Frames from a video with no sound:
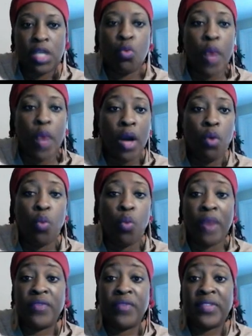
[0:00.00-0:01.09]
Well,
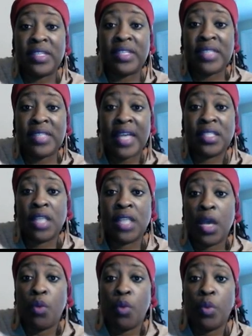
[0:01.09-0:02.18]
156
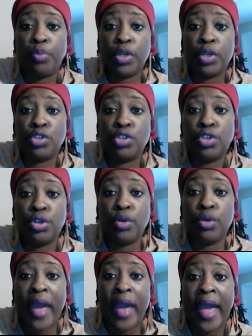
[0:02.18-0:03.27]
will put
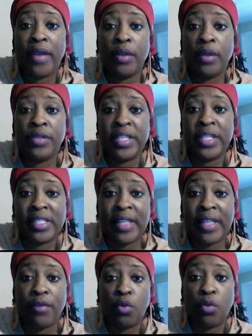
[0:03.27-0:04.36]
you at this
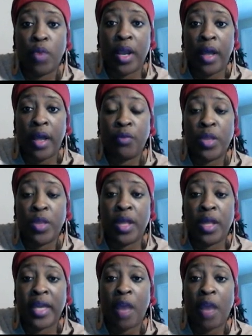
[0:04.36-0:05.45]
level where the
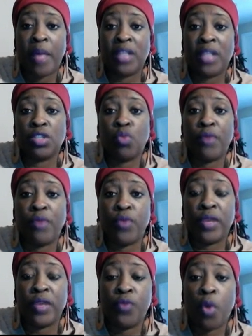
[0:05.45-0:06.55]
account balance is
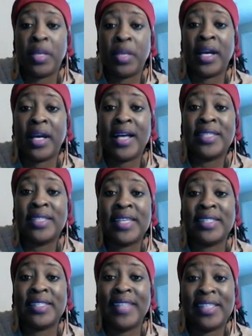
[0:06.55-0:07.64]
144 because
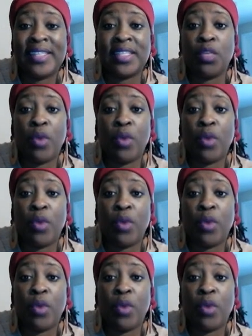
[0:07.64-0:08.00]
it's less than the